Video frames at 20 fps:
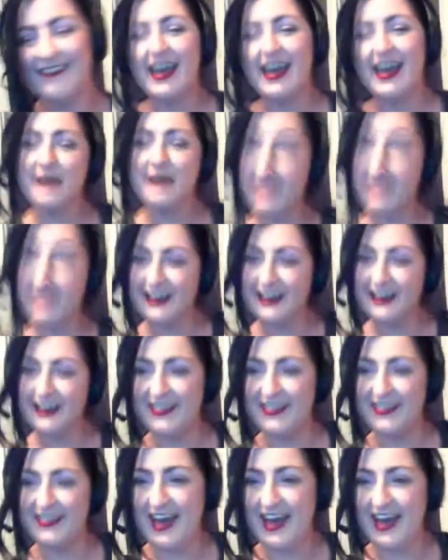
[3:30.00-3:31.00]
I'm gonna go with
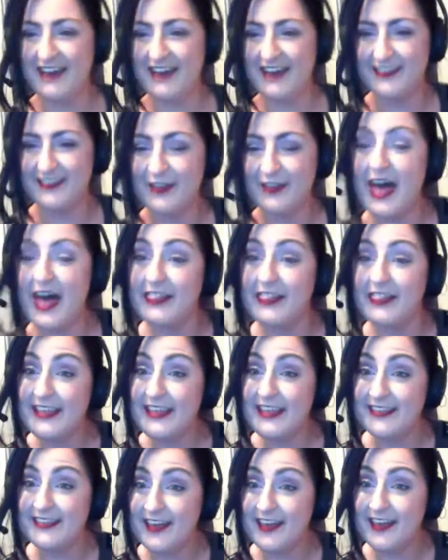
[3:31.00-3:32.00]
that. So that leads
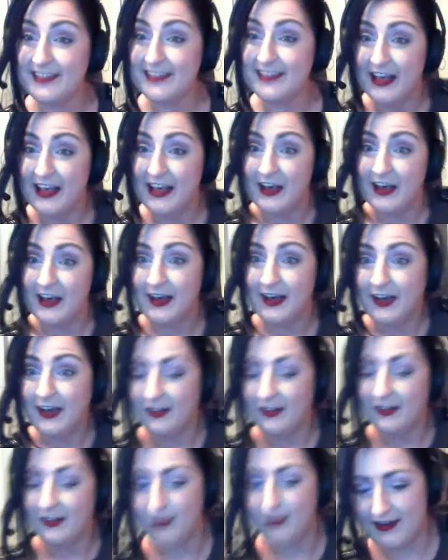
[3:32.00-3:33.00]
us
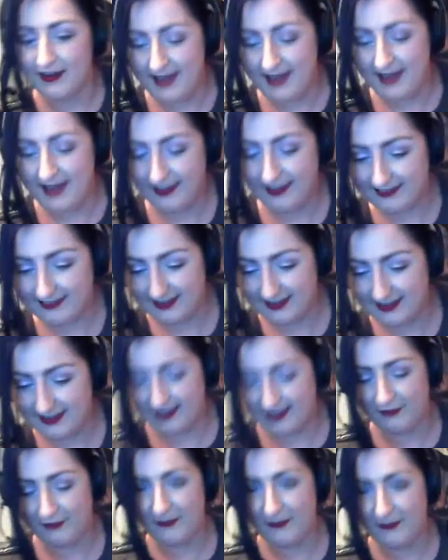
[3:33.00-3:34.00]
to our next
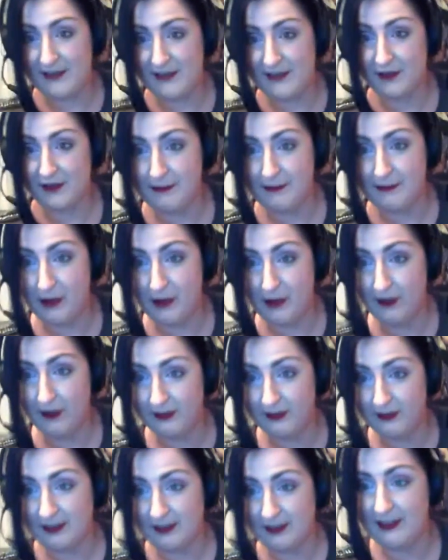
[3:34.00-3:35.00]
favorite part
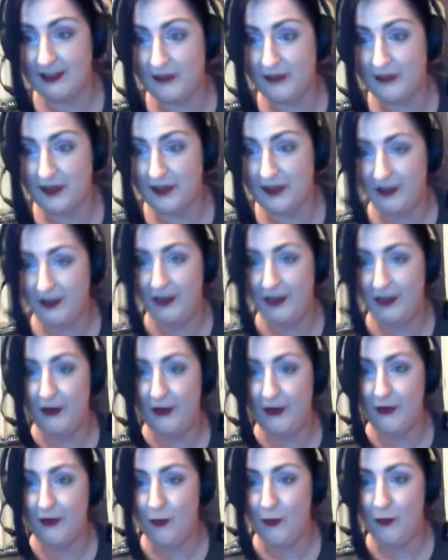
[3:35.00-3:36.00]
is
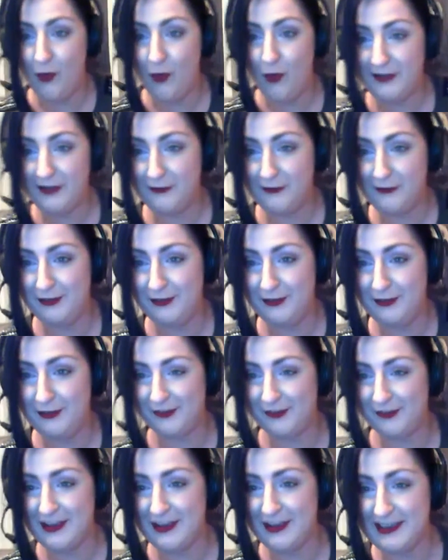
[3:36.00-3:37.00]
what you
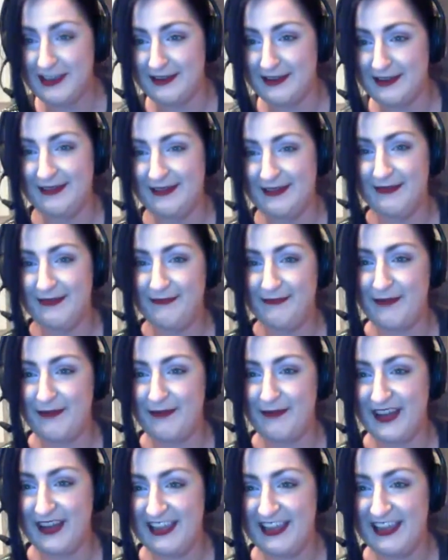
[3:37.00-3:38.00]
drinking,
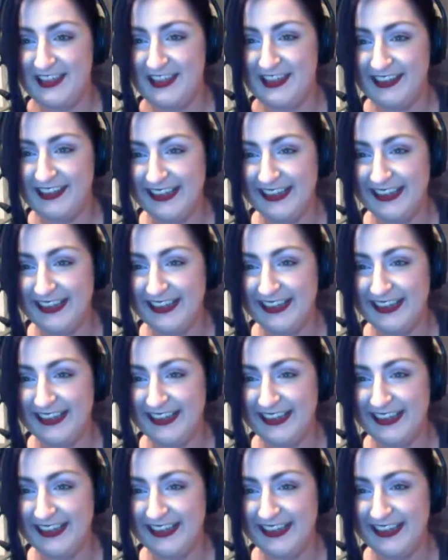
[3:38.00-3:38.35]
buddy?